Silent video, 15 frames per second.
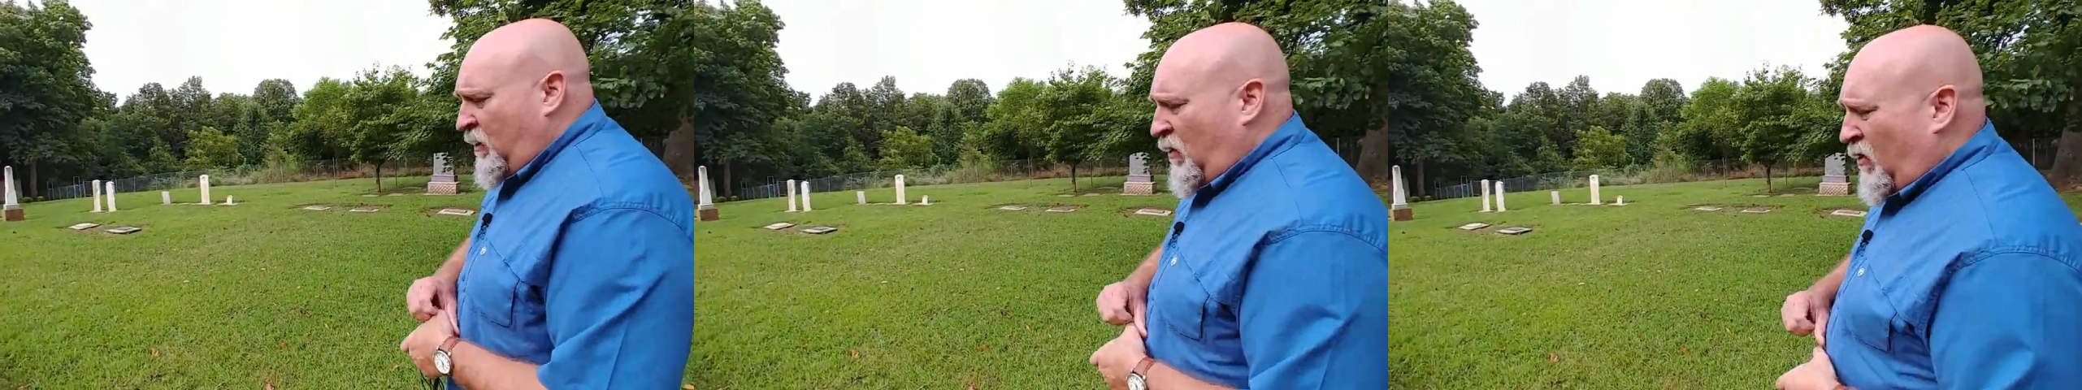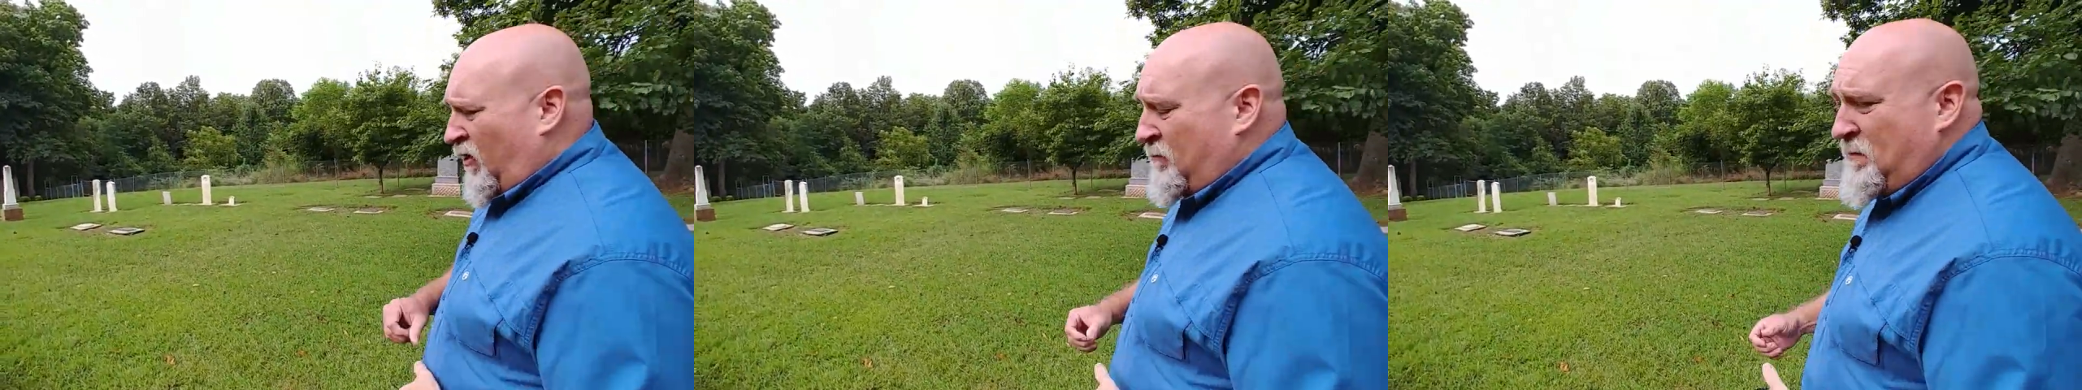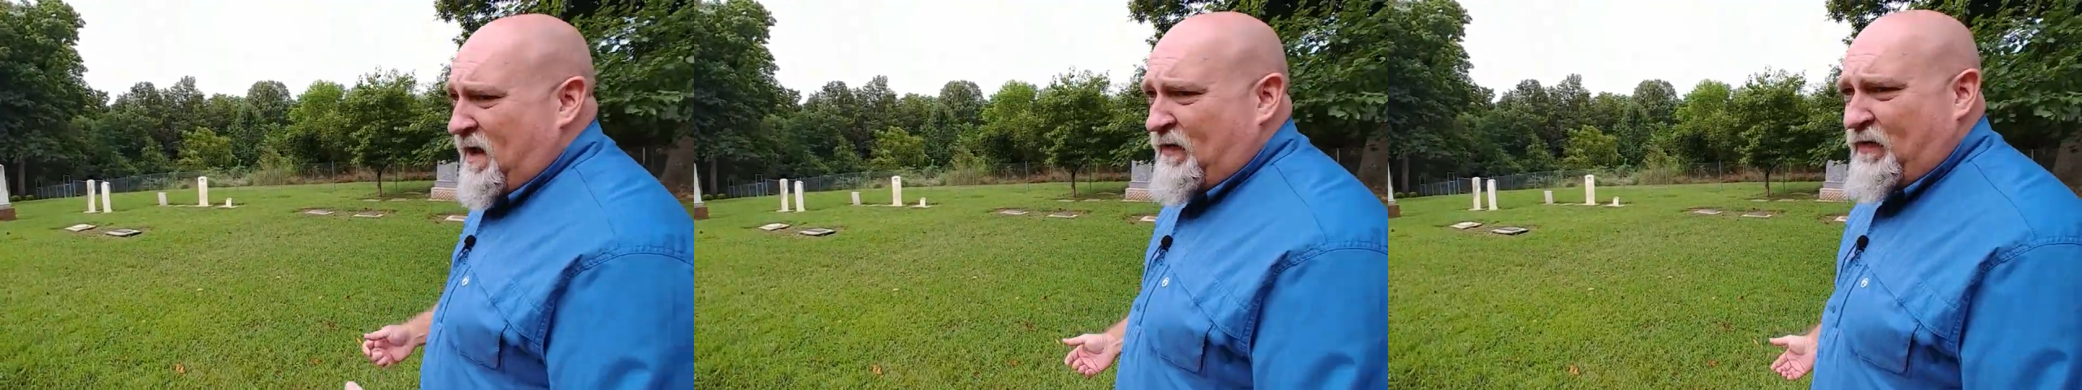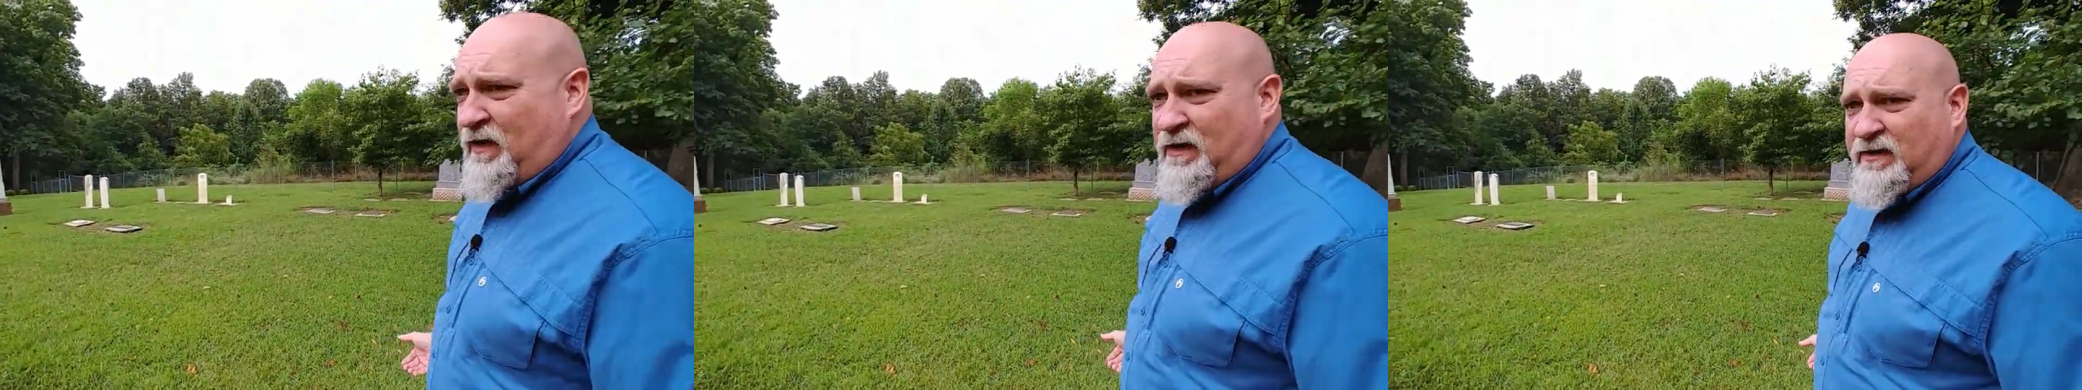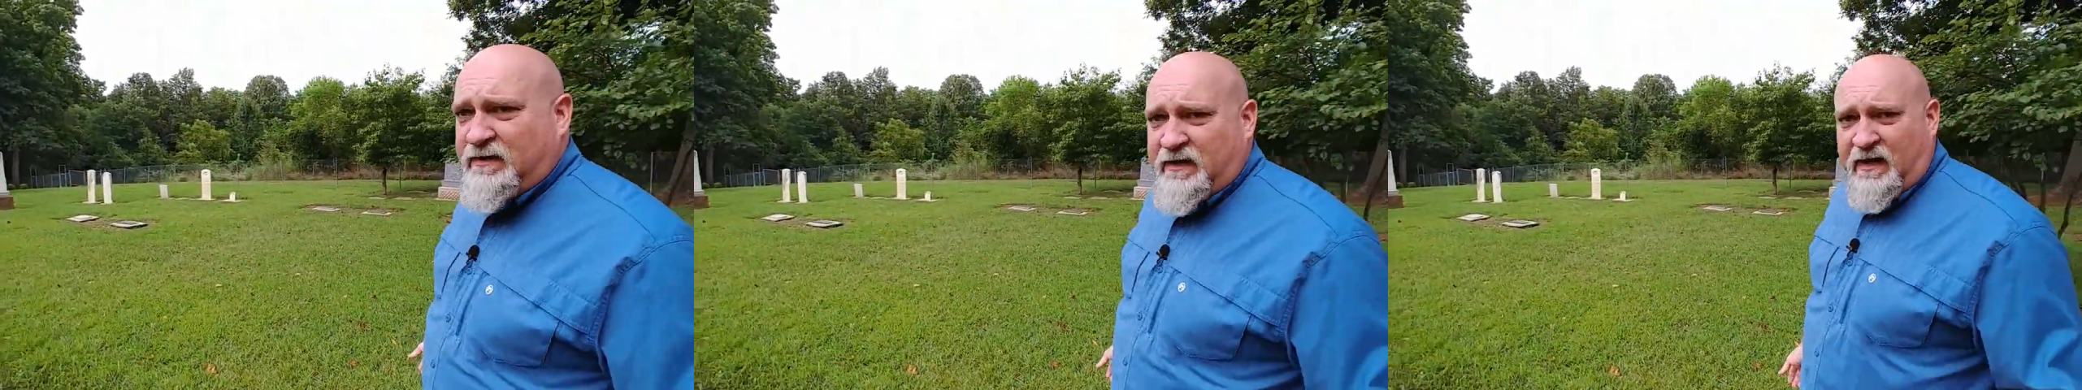or
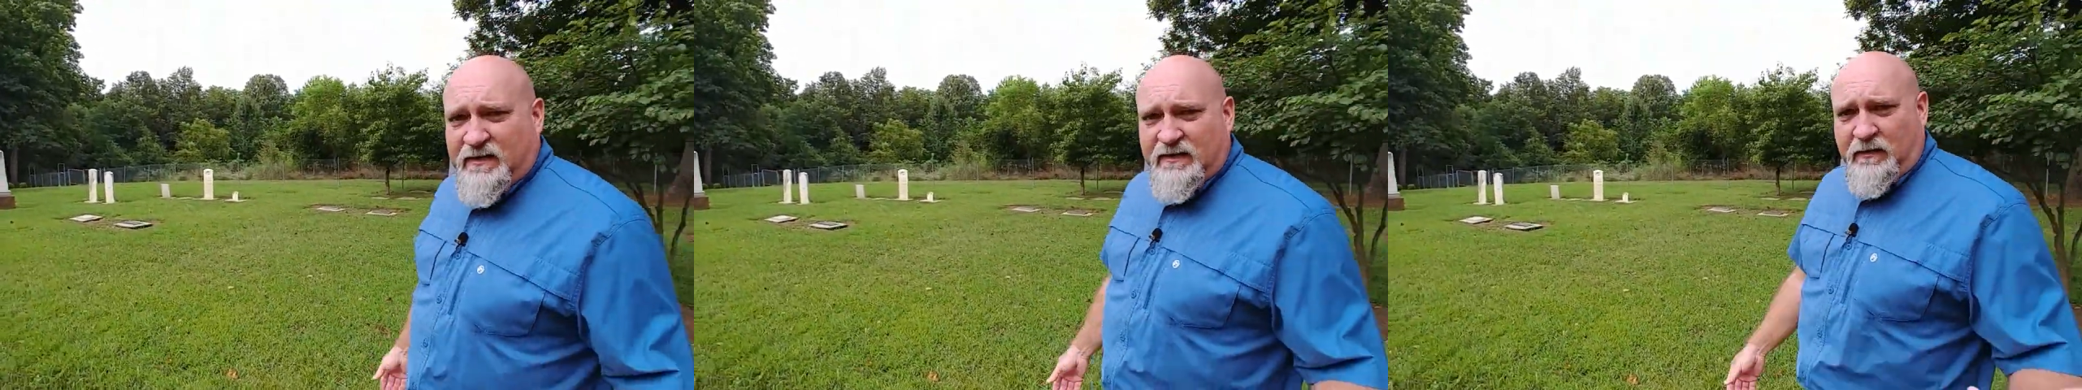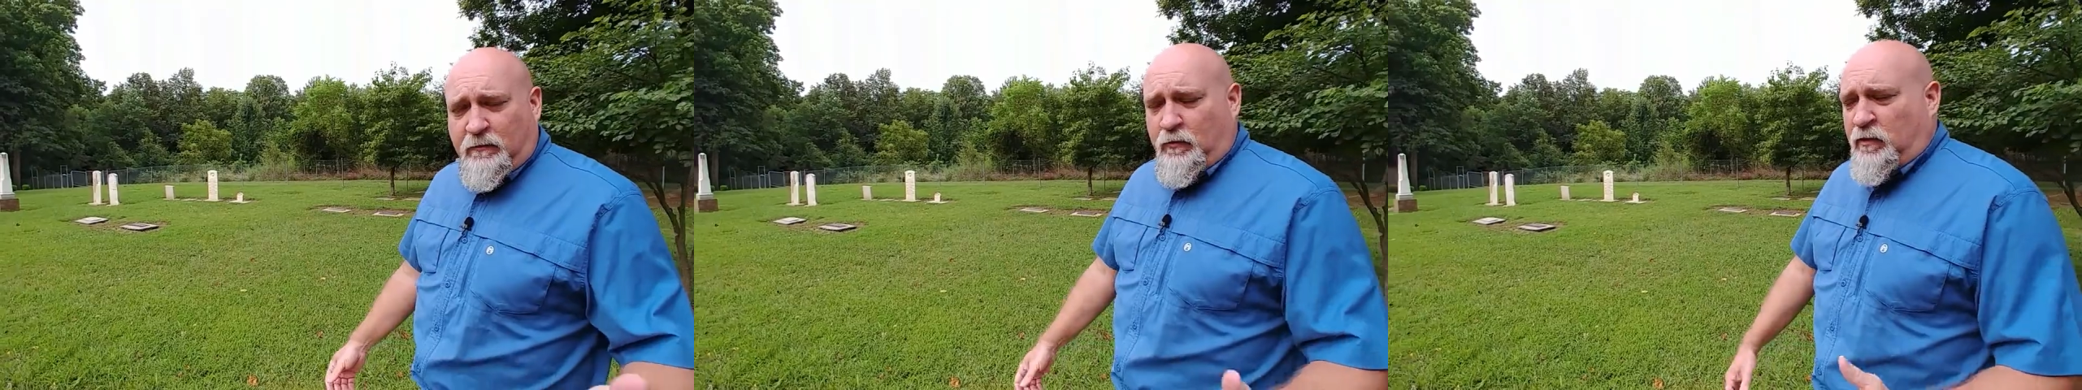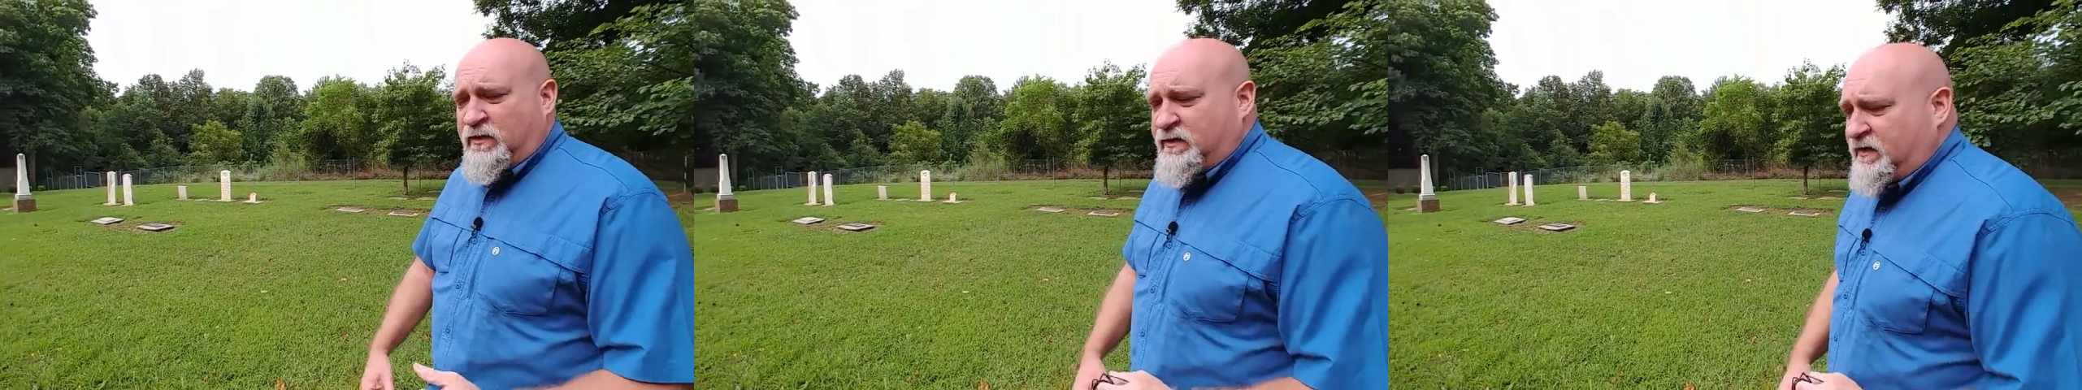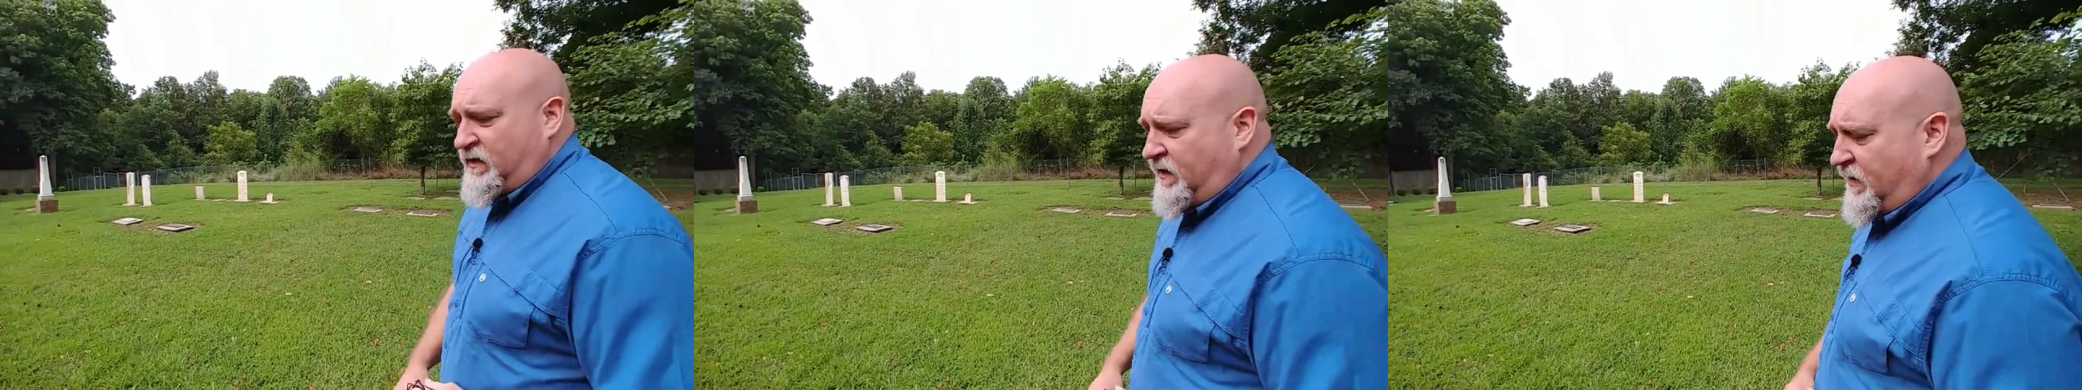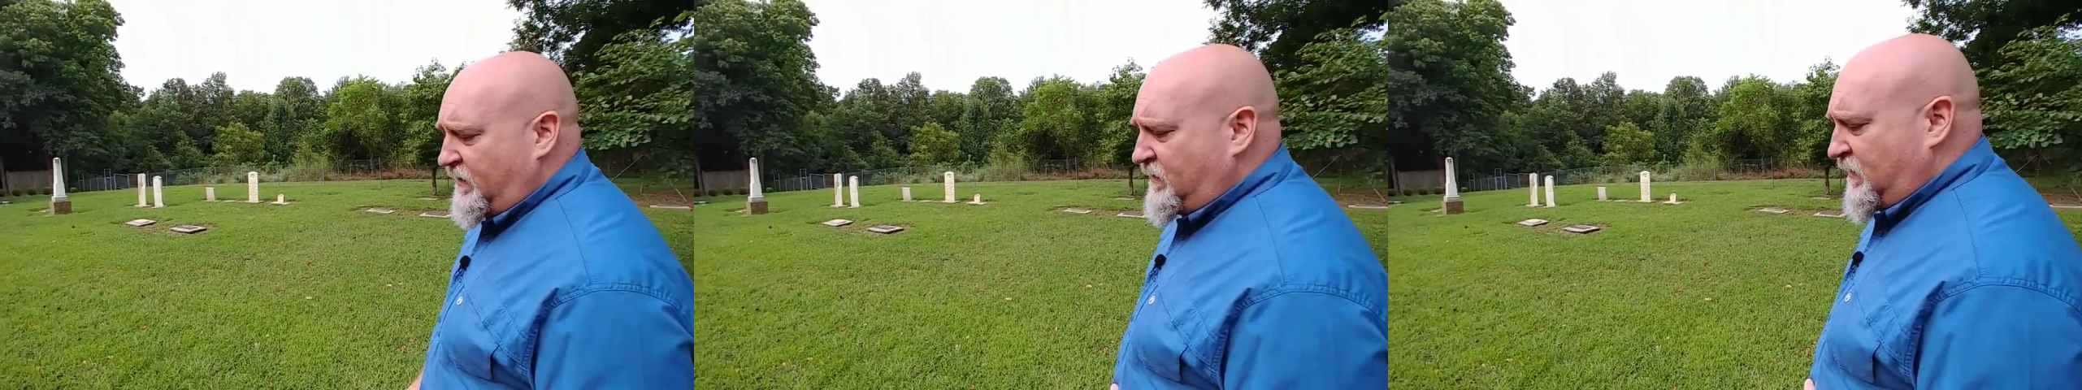Methodist, as in we'll see at